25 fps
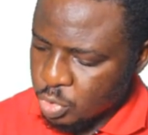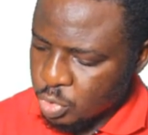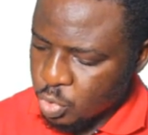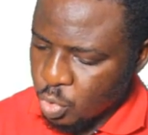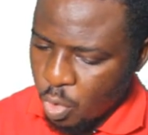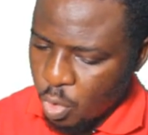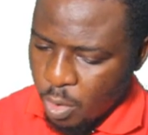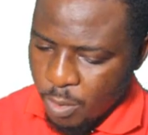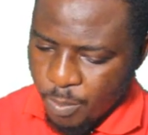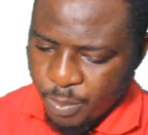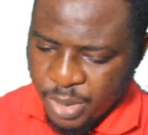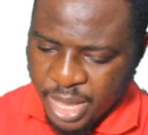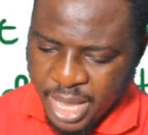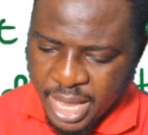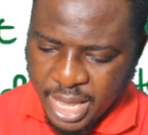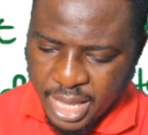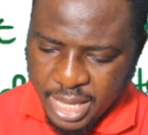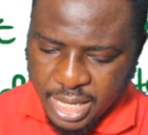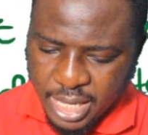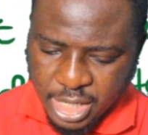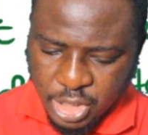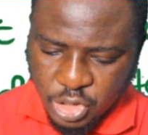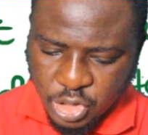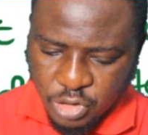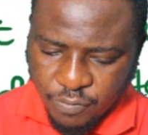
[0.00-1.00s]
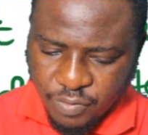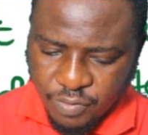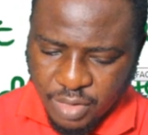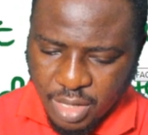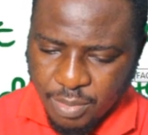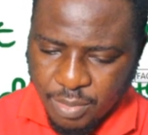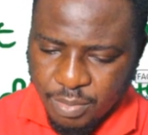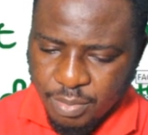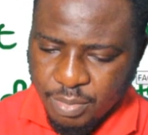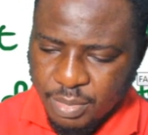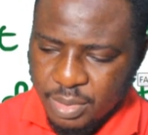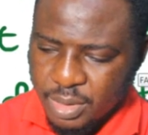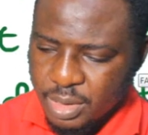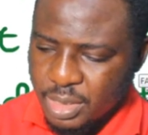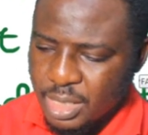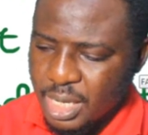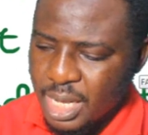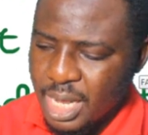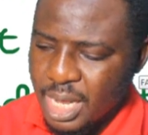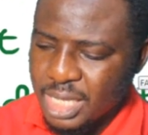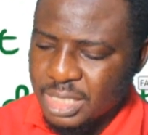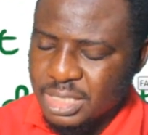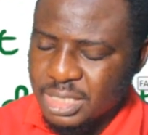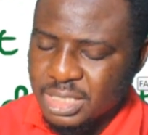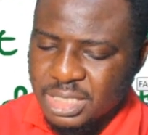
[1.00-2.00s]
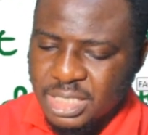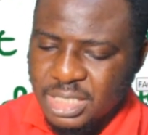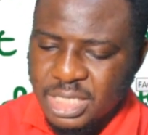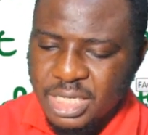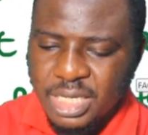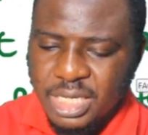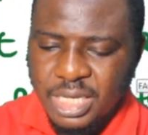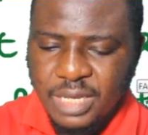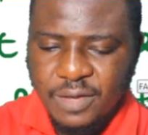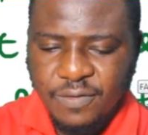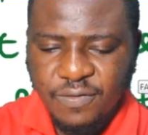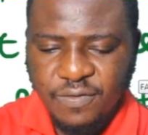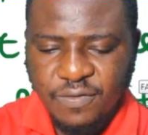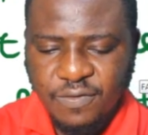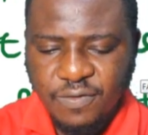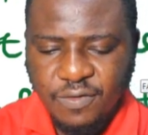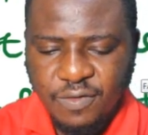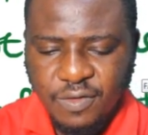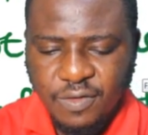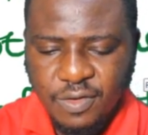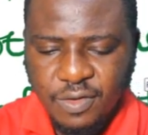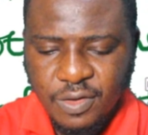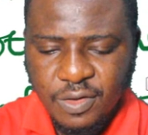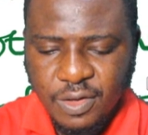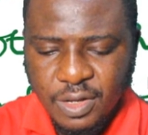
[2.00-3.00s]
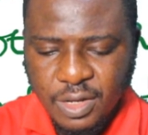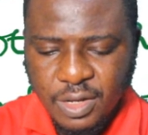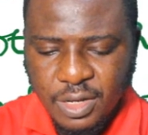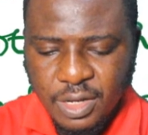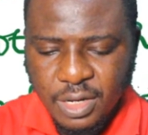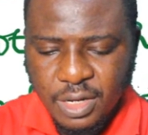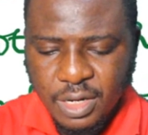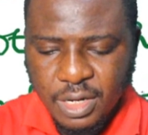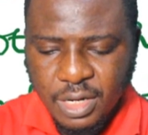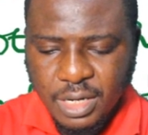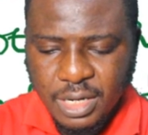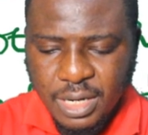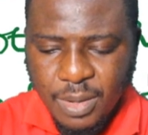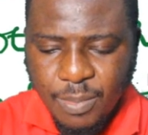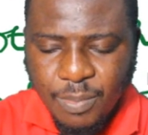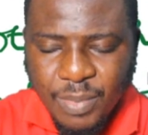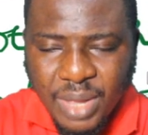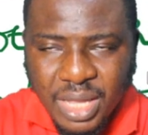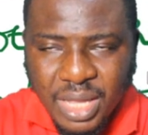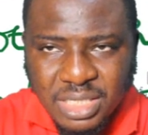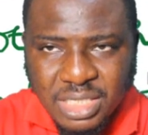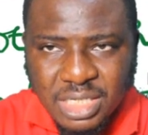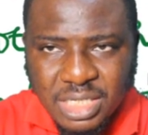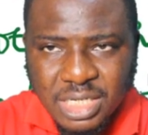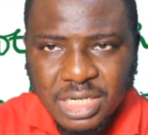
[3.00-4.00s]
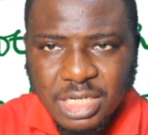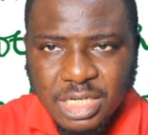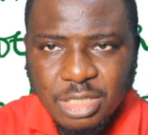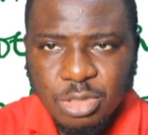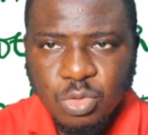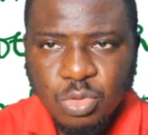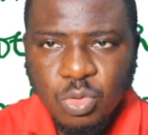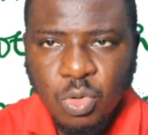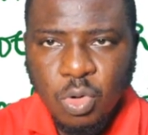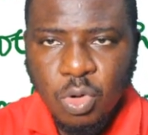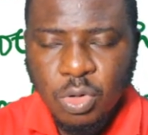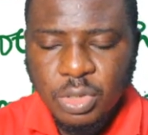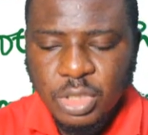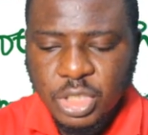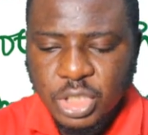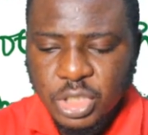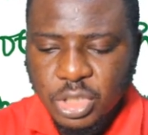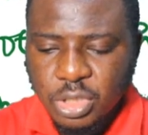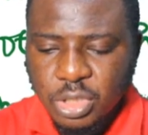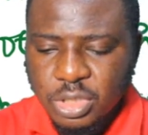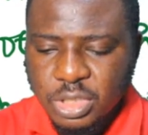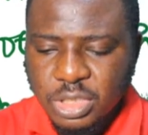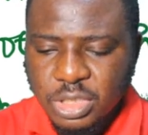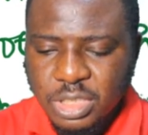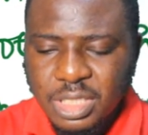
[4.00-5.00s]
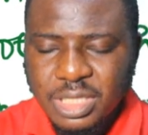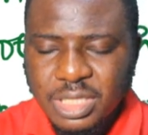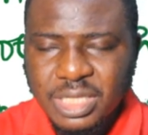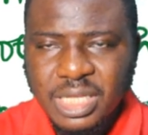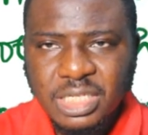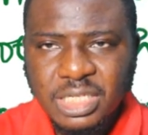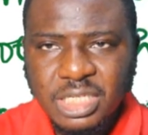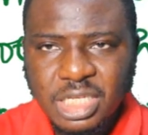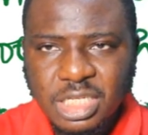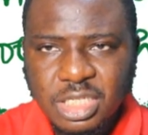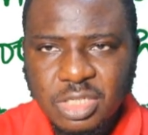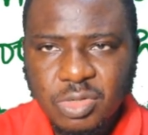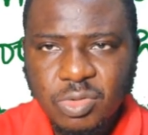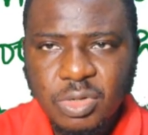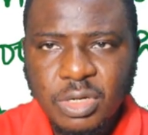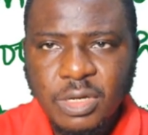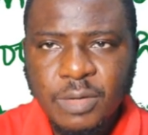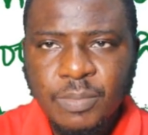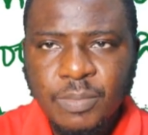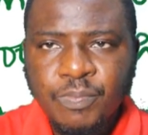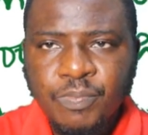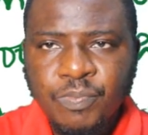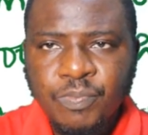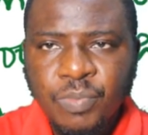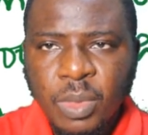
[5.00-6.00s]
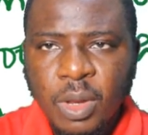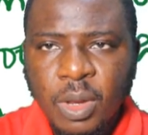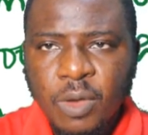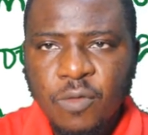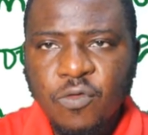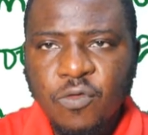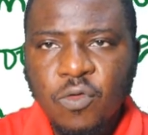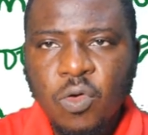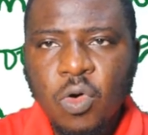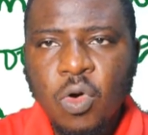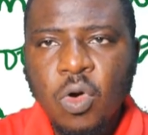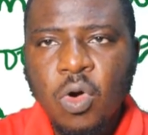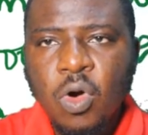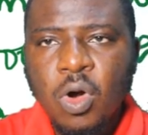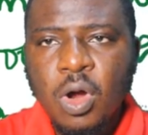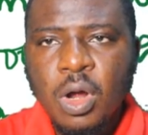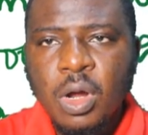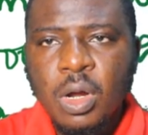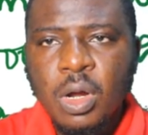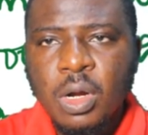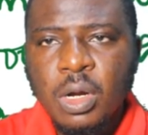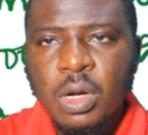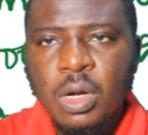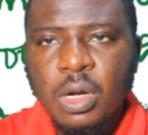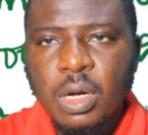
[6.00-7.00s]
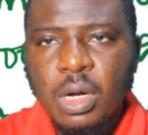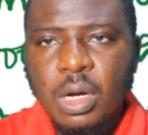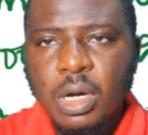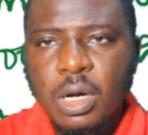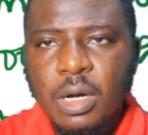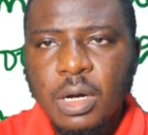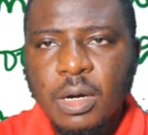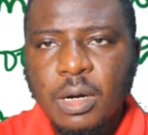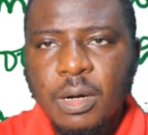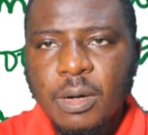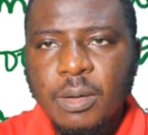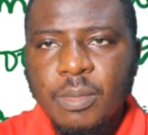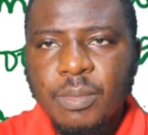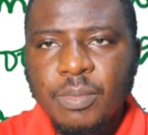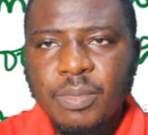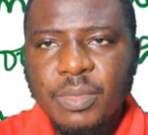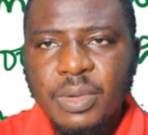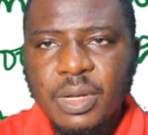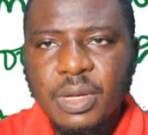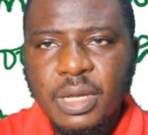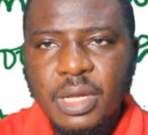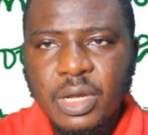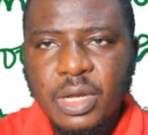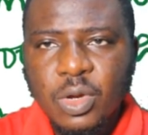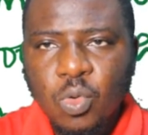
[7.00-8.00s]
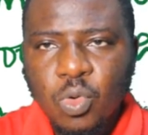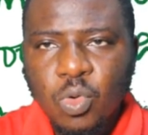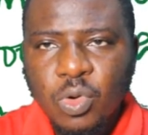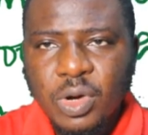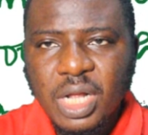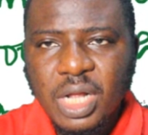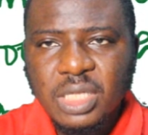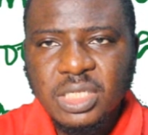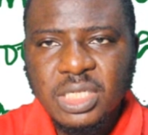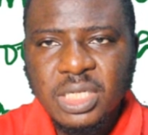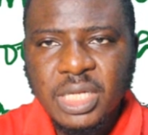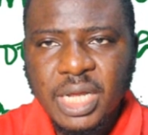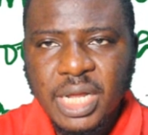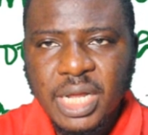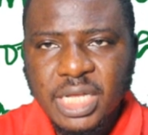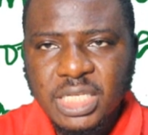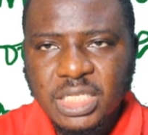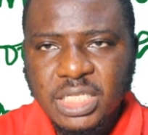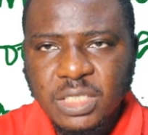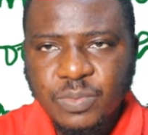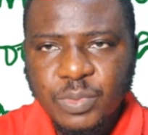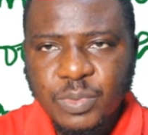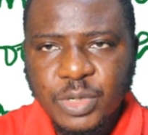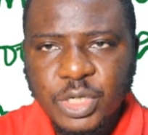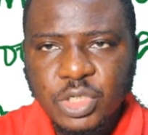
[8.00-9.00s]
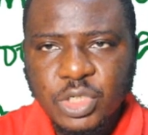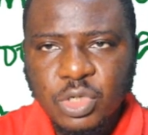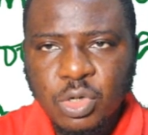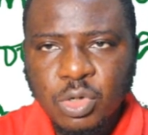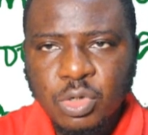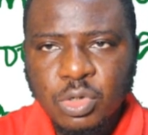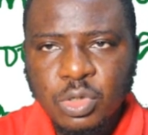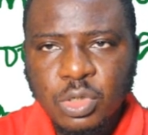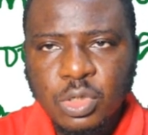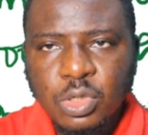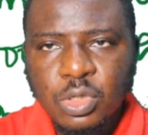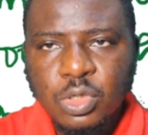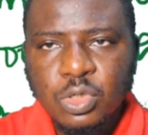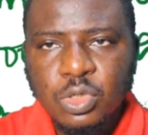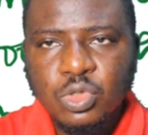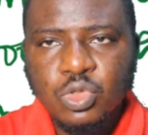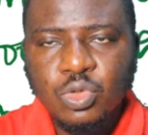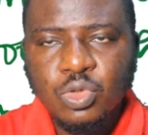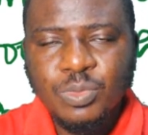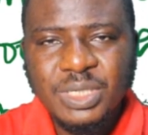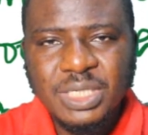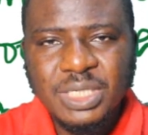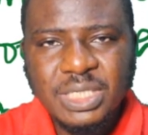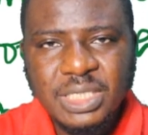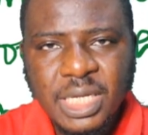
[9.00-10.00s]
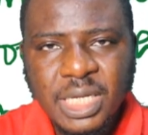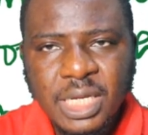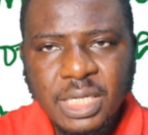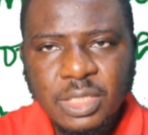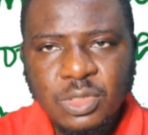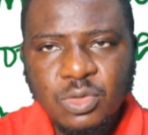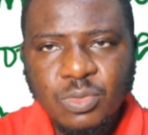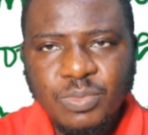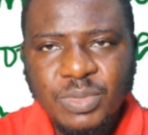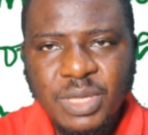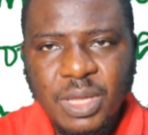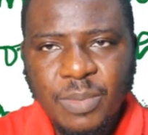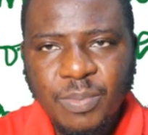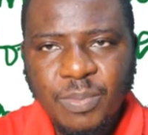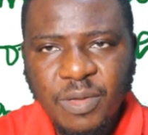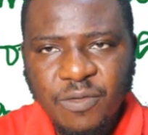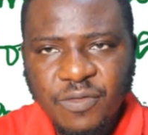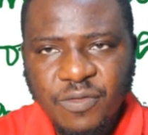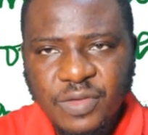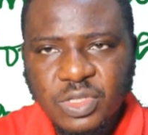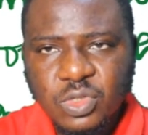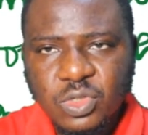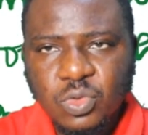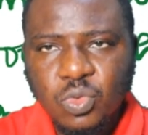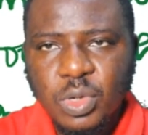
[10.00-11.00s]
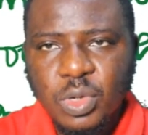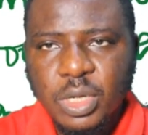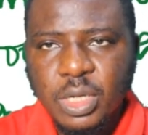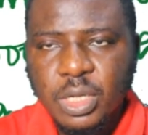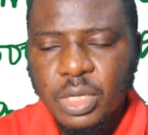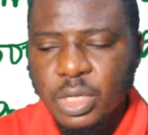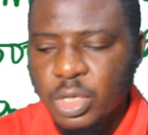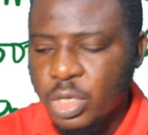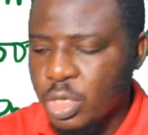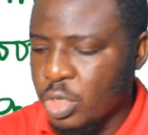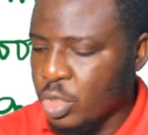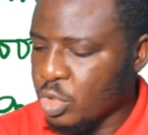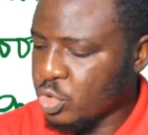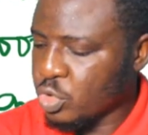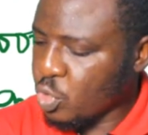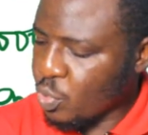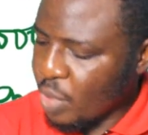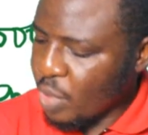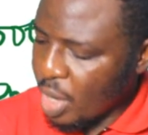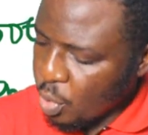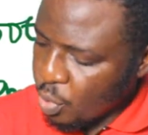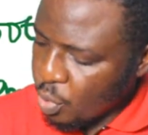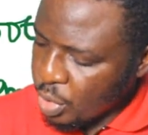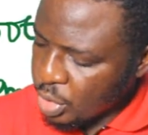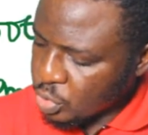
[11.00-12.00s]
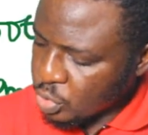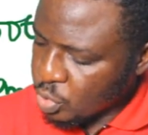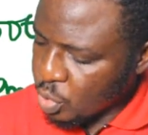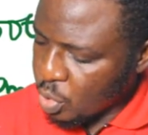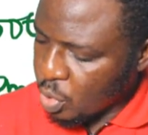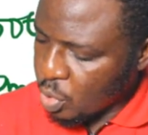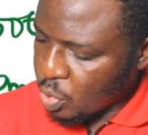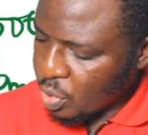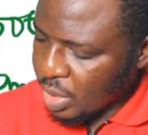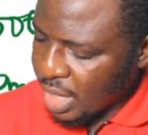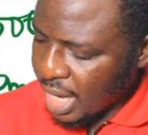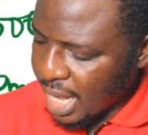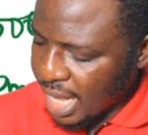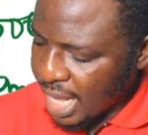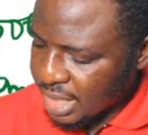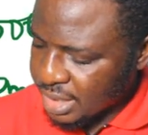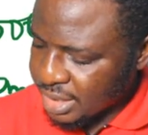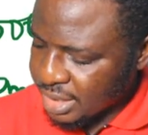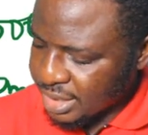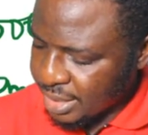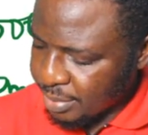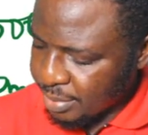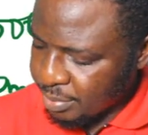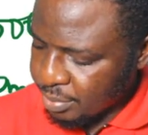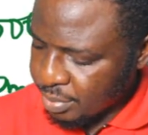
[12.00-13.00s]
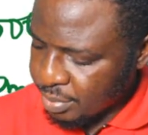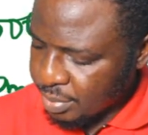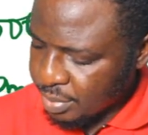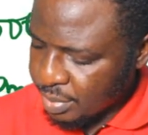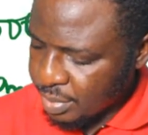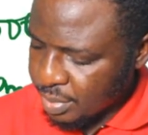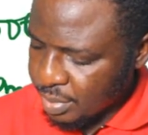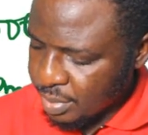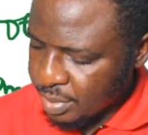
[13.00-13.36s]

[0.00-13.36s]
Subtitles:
to compare each of them and see if they met the two conditions necessary for a quadratic expression to be said to be a perfect square. So we are going to look at them